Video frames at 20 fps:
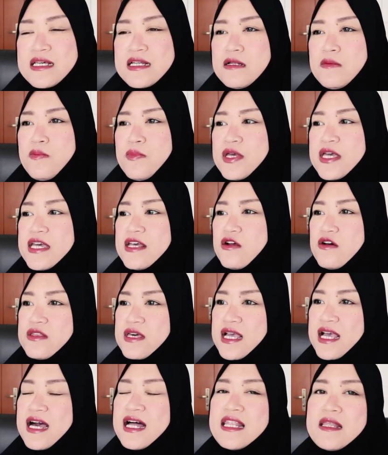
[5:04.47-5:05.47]
a little bit, or
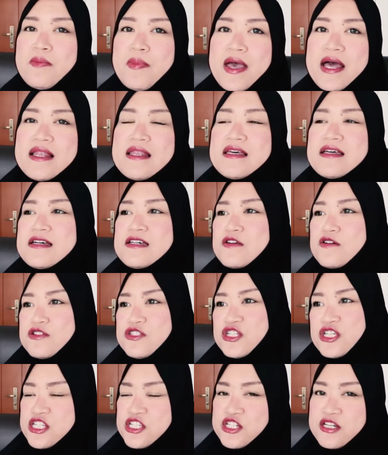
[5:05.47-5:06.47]
the color palette,
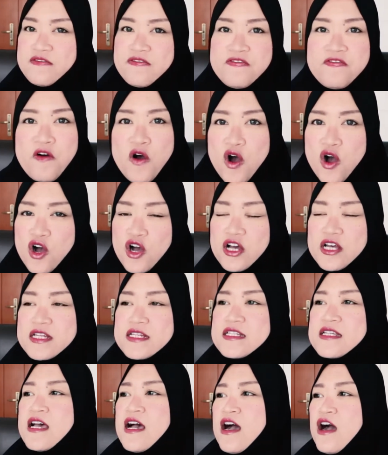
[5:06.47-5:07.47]
or change the
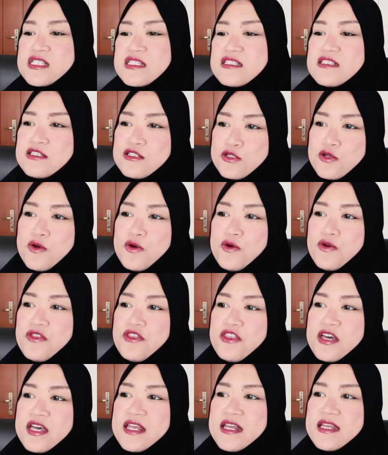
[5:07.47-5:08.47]
font, just so
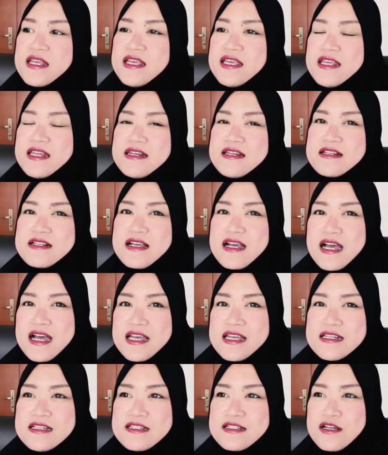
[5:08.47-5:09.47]
that it
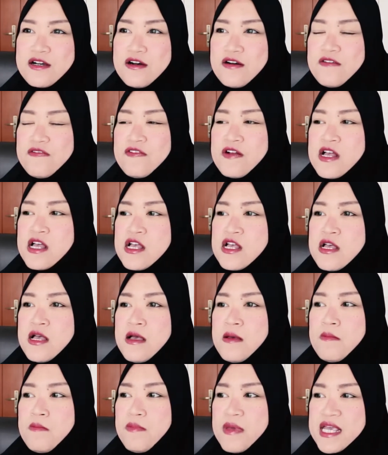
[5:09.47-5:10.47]
kind of
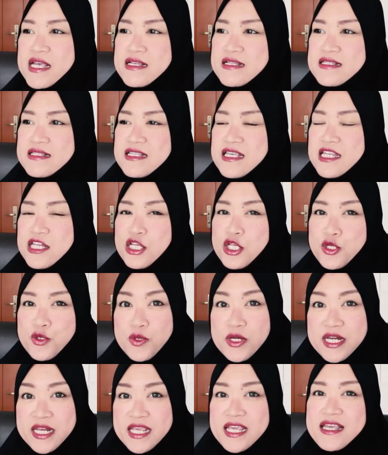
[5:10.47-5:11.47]
makes it
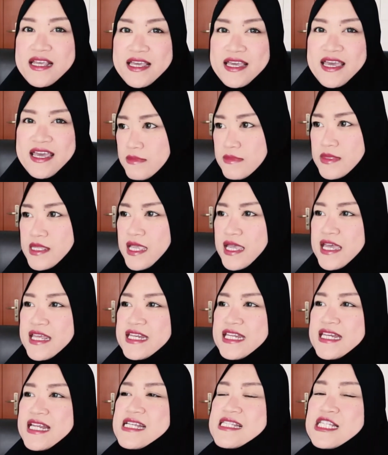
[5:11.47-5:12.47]
unique
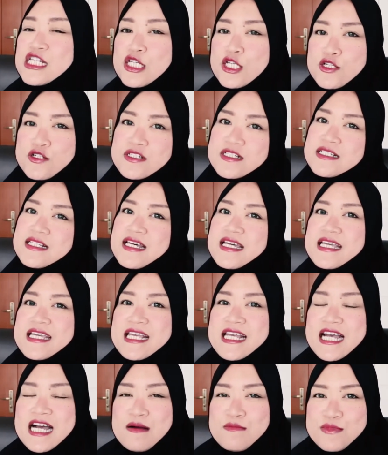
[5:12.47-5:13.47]
and it doesn't look like
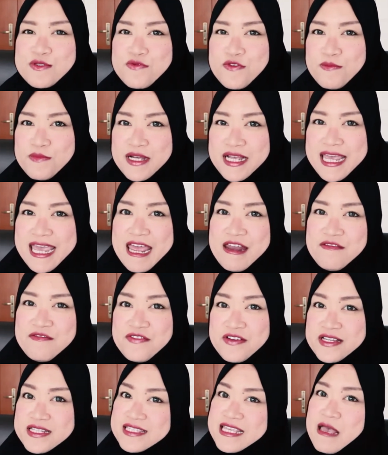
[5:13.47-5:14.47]
it comes from a
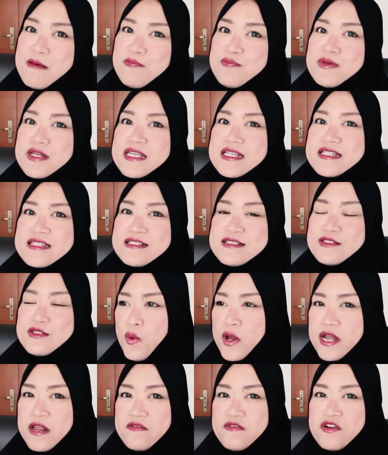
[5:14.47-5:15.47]
Canva template.
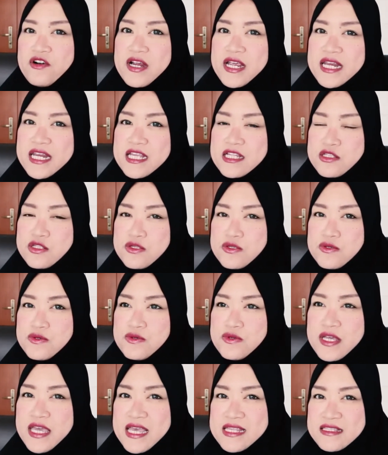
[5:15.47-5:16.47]
Whenever I need
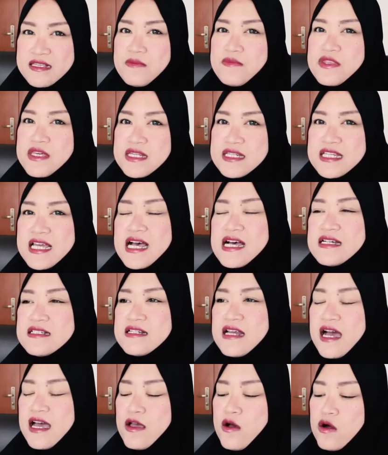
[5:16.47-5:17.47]
to get something
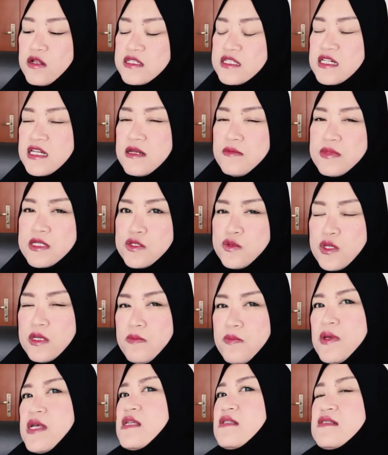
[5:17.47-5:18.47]
done, I alternate
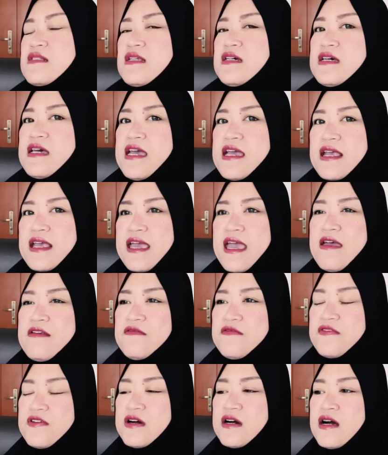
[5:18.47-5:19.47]
between Pixlr and
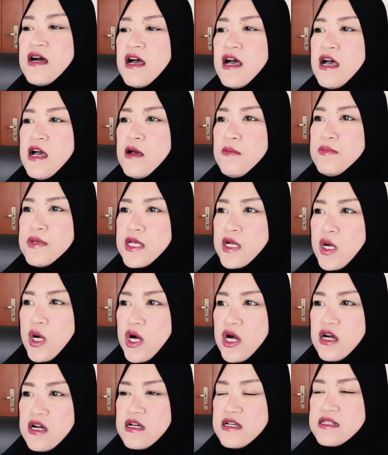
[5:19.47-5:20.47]
Canva,
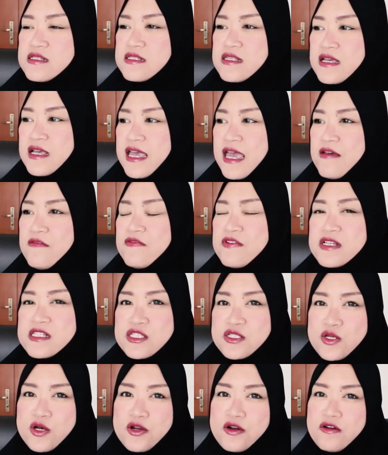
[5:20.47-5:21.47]
because Canva
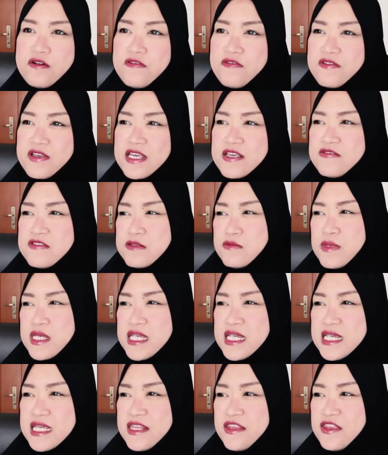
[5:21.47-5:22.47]
sort of gives
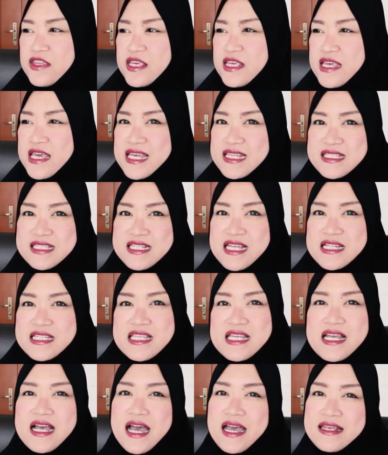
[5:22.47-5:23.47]
me the
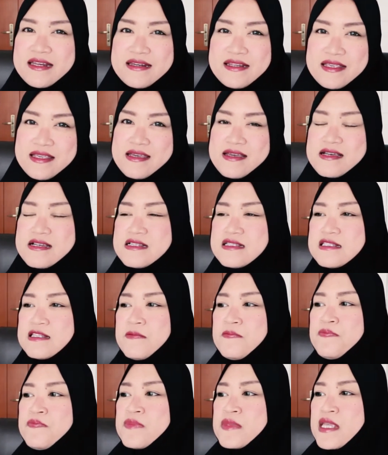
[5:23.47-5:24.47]
aesthetic ideas
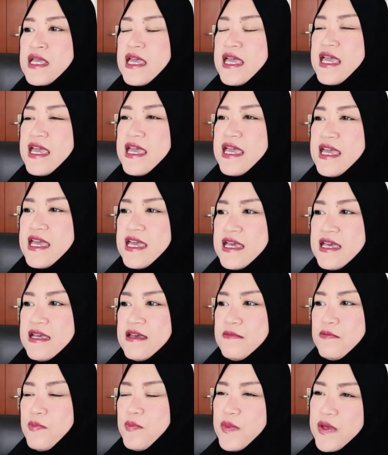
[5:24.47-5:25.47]

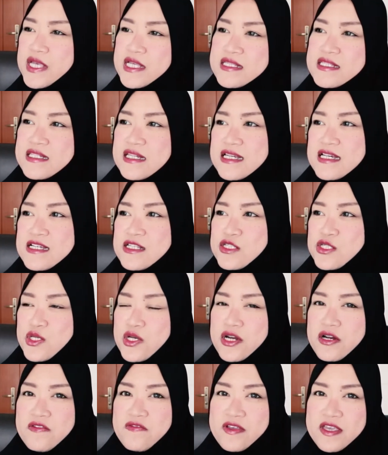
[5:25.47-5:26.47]
and Pixlr
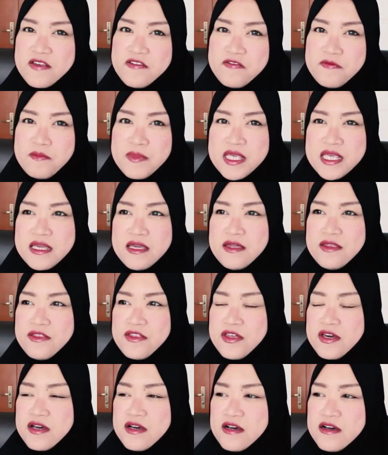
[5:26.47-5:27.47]
sort of gives me
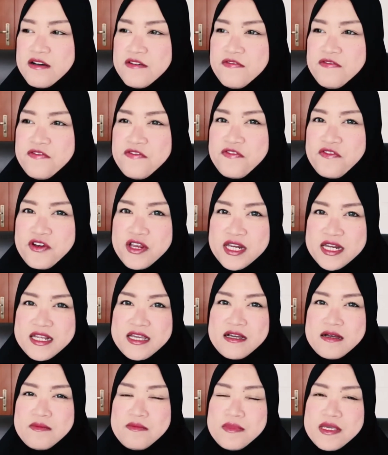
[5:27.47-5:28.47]
the
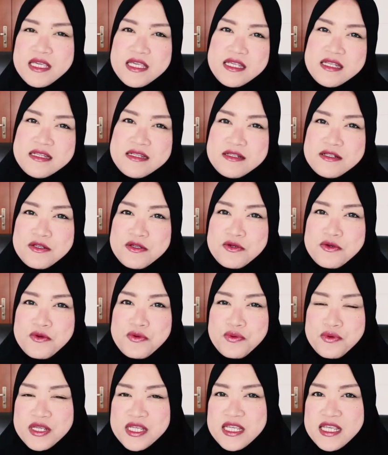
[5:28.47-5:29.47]
freedom in
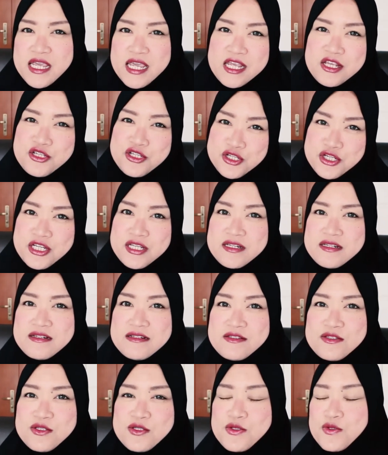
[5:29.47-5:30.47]

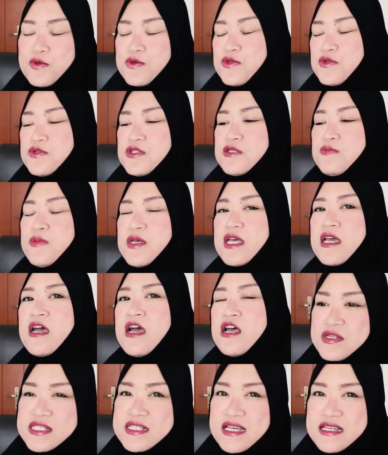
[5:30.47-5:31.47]
creation, so to speak.
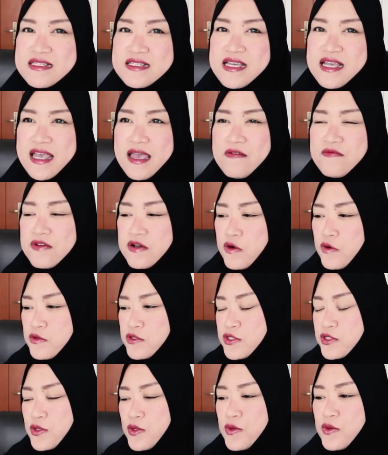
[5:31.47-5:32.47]
Besides that, Canva
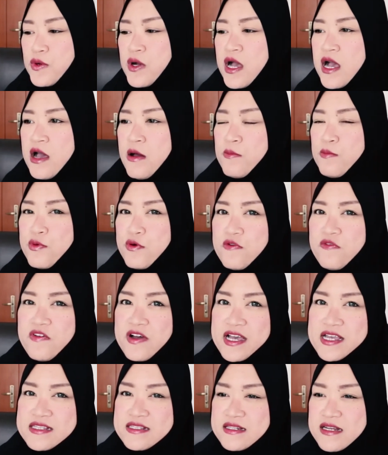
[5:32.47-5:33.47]
also
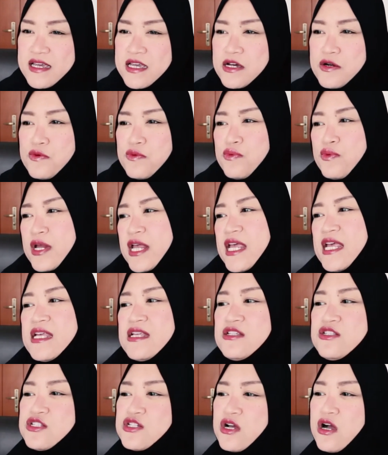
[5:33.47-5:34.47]
provides like a
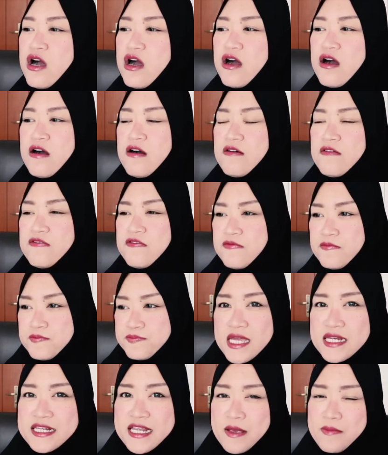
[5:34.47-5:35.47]
range of
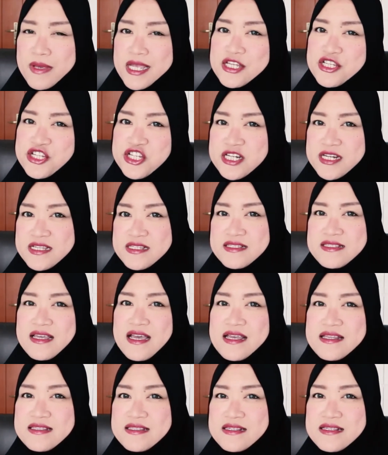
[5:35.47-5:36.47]
dimension and
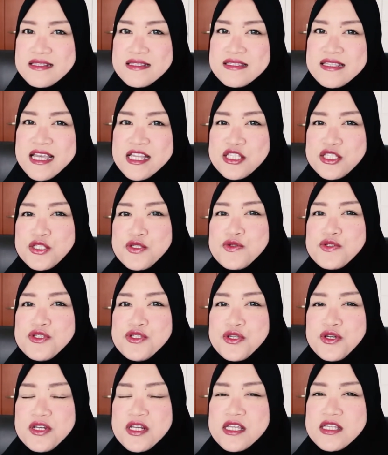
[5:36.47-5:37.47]
sizes that
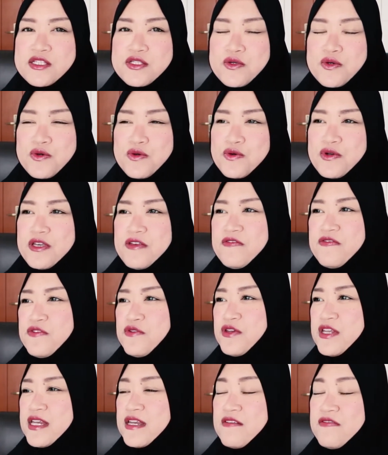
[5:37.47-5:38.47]
suits your needs. So
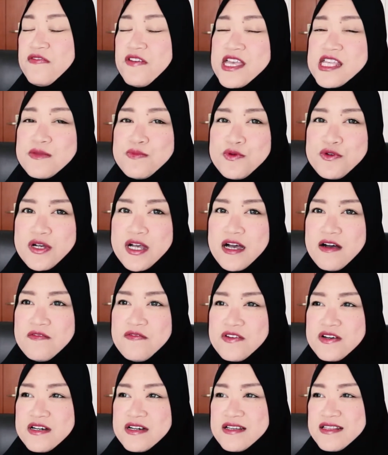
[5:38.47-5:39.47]
if you need a Facebook
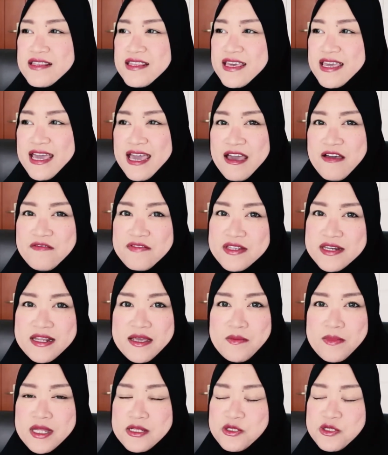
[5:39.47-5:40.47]
cover, they have the
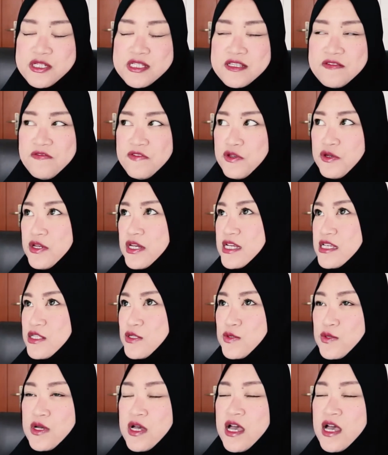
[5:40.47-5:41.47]
dimensions. If you need an